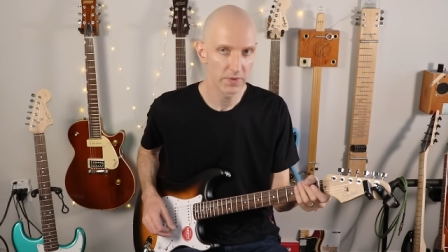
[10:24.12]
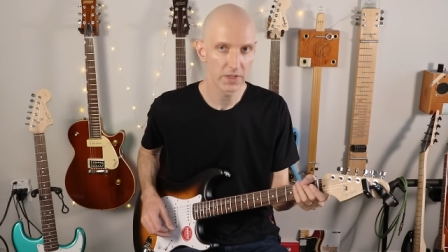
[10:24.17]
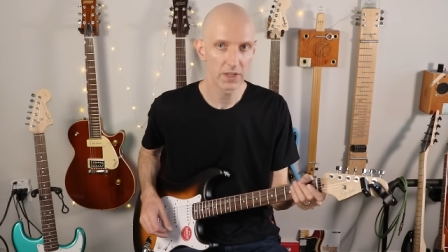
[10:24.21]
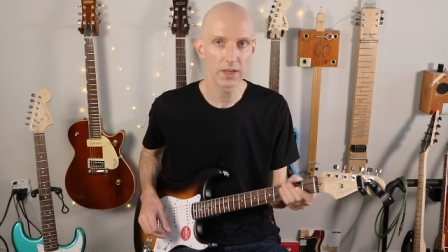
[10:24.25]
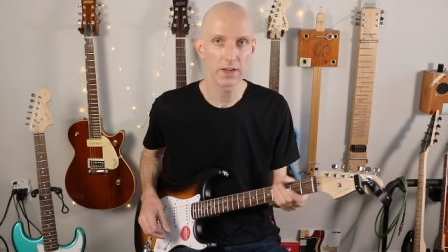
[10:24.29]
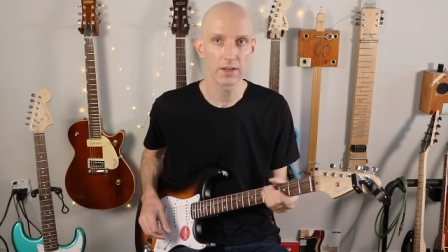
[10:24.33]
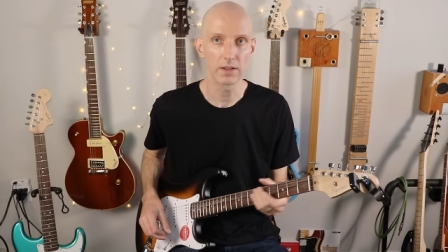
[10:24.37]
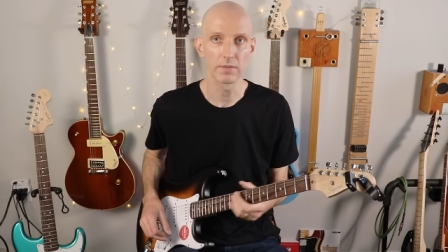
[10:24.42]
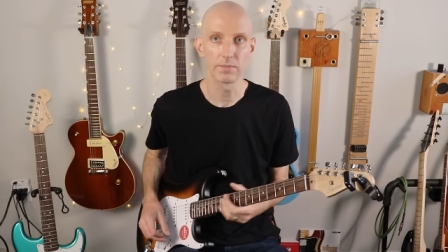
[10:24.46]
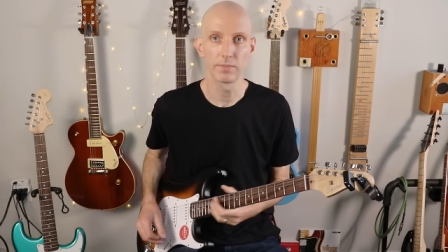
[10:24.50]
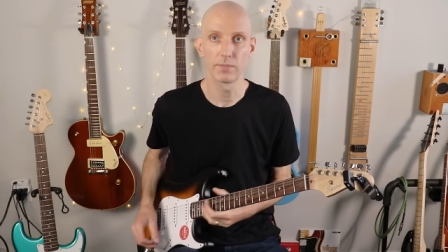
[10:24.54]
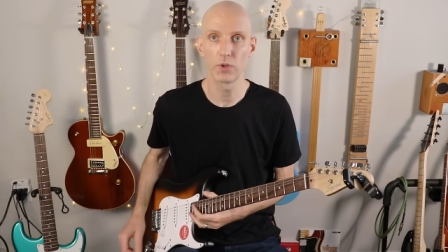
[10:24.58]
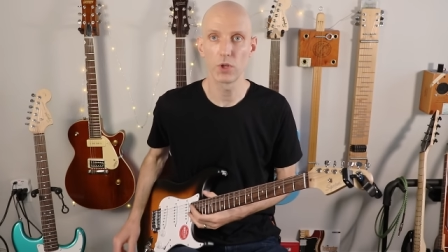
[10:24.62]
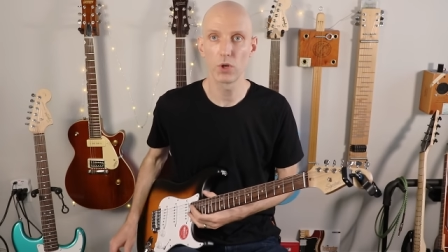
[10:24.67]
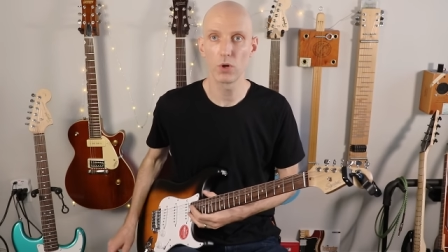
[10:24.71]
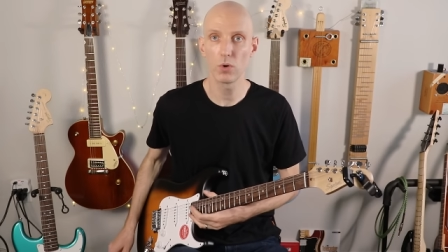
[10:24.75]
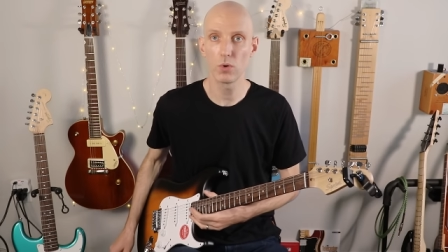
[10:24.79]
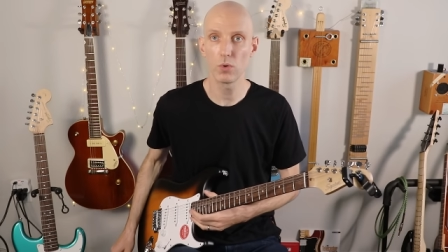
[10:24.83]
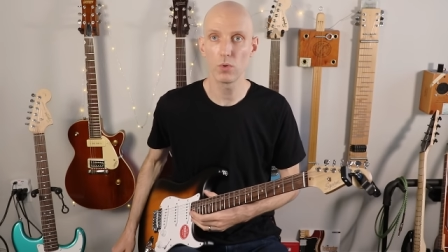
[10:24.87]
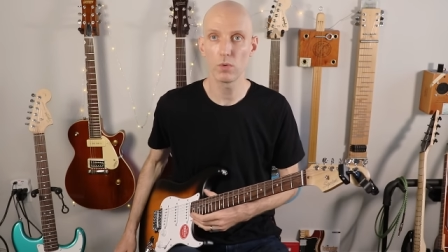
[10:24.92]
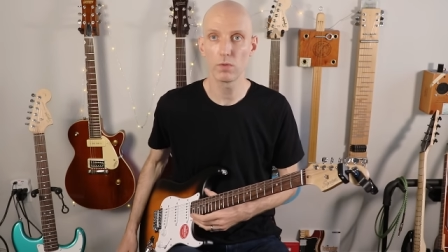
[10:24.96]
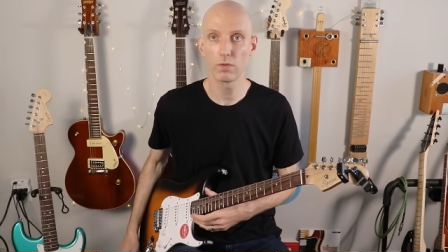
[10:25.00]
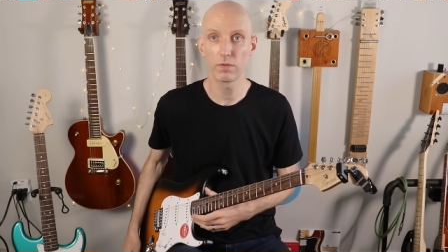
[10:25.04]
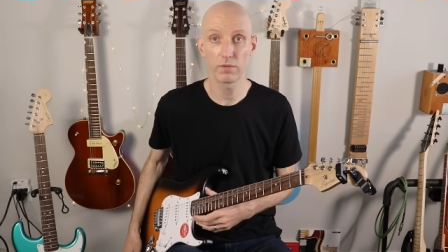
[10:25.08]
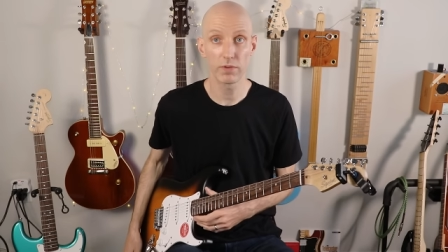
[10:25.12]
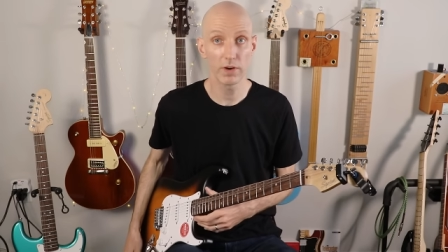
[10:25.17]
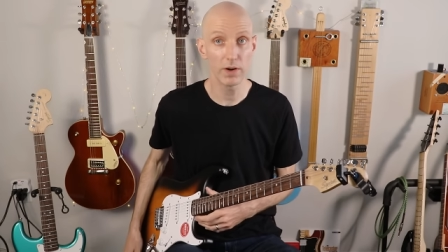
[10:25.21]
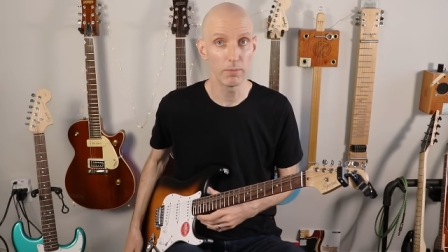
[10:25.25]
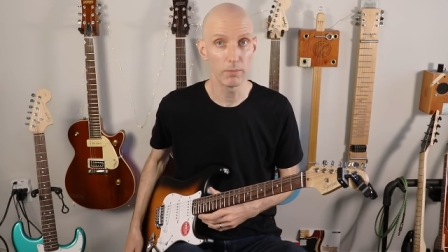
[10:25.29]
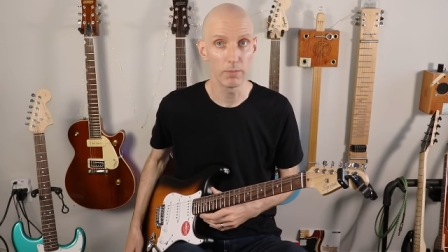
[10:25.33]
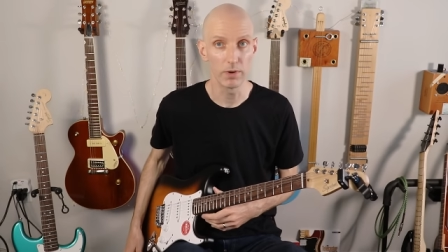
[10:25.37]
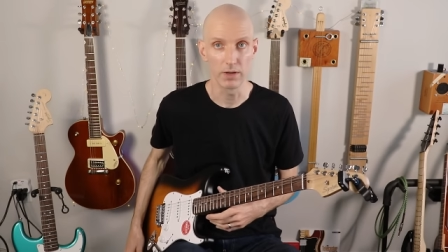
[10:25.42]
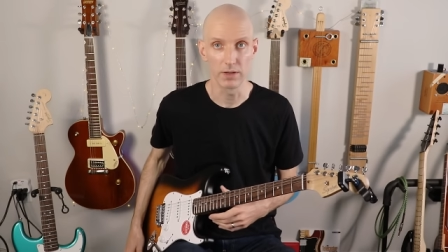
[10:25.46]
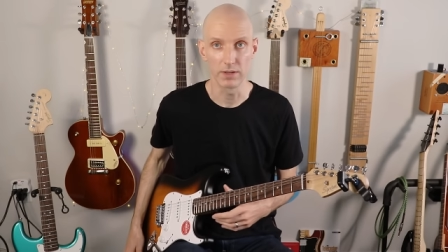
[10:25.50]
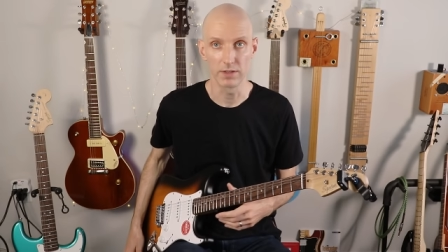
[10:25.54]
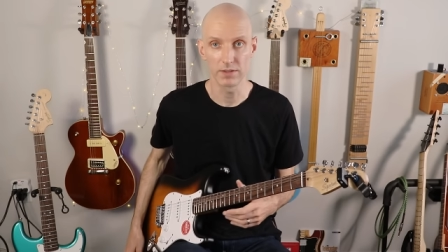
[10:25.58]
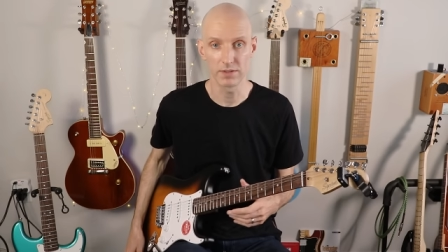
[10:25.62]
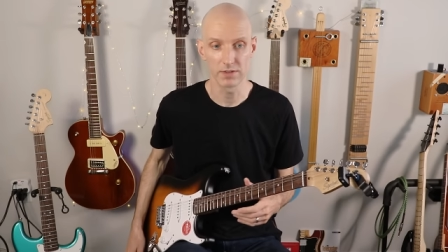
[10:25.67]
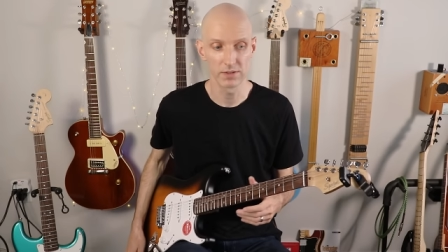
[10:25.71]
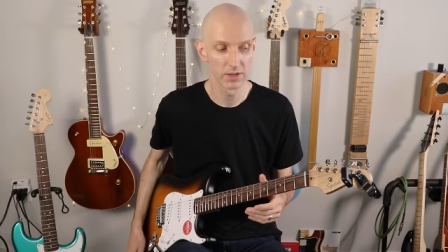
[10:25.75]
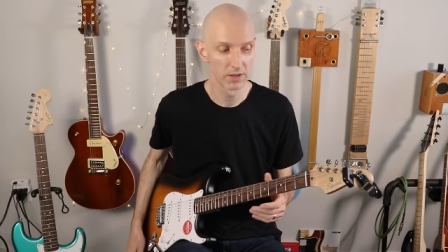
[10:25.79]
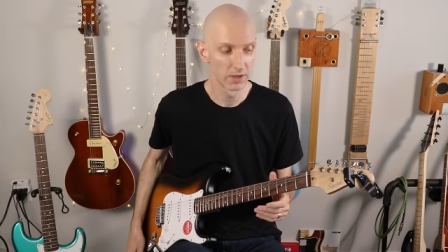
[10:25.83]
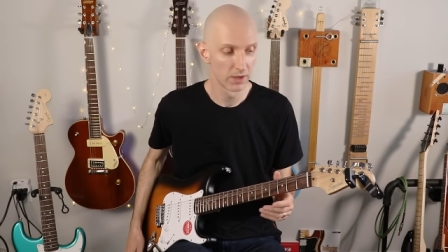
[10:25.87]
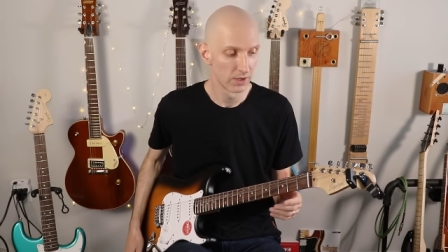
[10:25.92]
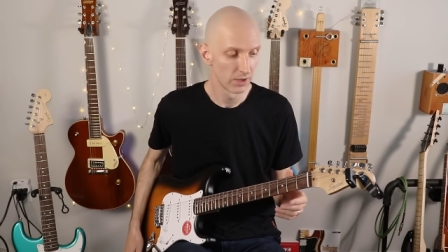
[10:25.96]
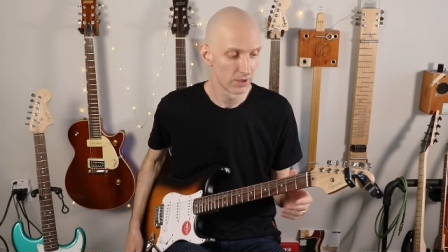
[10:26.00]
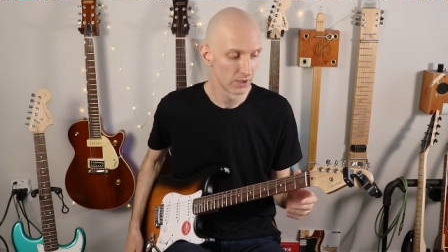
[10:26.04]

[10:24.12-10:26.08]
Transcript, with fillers: Yeah, no fret buzz.